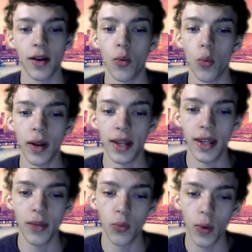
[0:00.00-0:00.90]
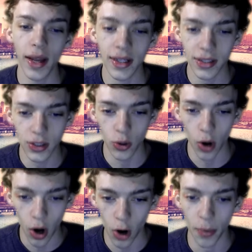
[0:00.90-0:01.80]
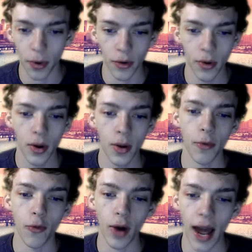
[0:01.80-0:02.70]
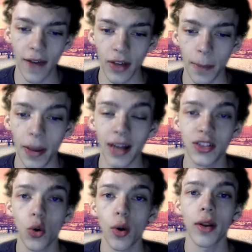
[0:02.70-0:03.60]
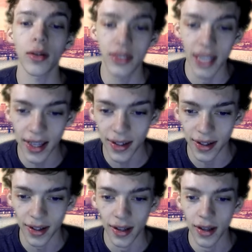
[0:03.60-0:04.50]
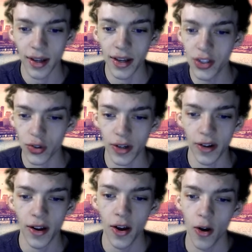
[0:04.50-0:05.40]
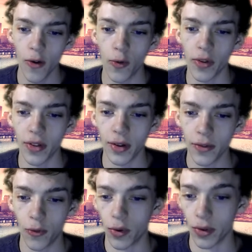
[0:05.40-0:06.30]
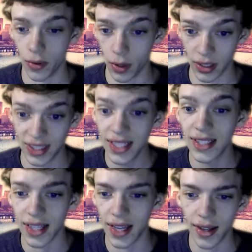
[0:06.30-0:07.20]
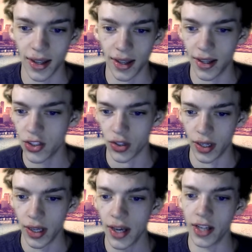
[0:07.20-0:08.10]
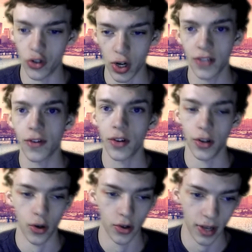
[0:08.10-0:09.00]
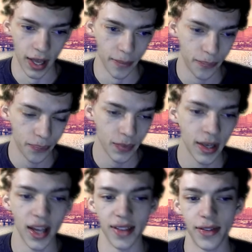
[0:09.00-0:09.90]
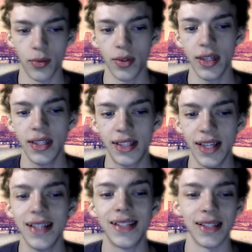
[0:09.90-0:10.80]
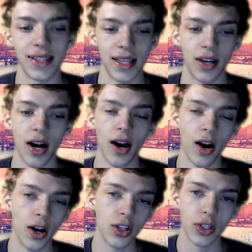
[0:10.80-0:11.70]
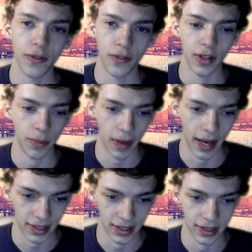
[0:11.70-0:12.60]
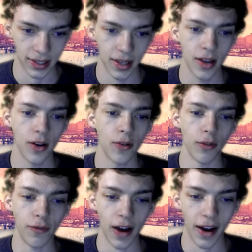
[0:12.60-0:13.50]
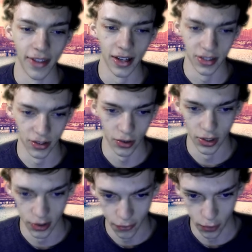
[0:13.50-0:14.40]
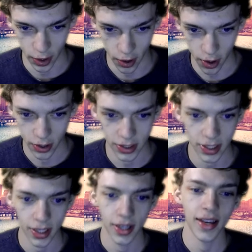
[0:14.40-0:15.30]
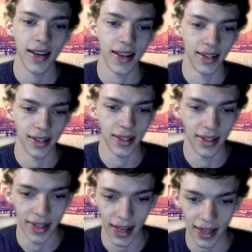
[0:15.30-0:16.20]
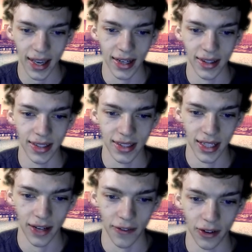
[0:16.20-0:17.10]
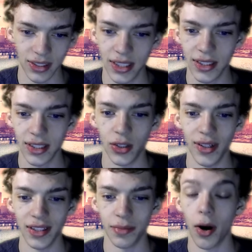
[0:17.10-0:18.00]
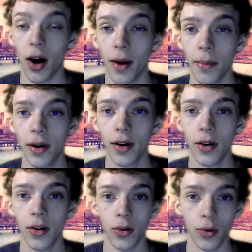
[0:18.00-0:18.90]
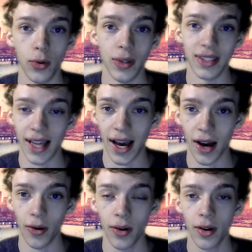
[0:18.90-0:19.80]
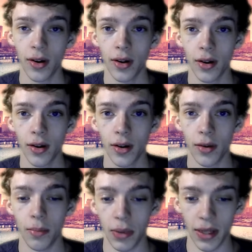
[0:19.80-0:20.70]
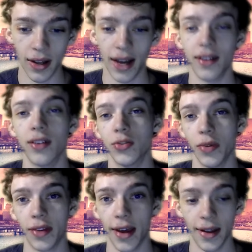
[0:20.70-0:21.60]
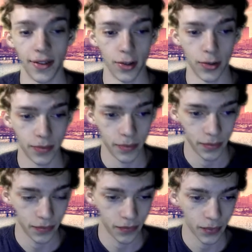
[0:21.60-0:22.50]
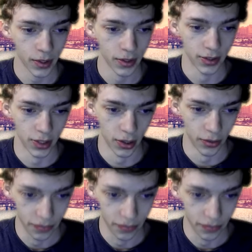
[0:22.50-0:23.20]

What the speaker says: When he went to Auburn before having a pectoral tendon injury for a season-ending injury, he transferred to Notre Dame. In 3 seasons, he caught 150 passes for 5,340 yards. He dedicated this NFL season to his mom, who is now been diagnosed with cancer. So,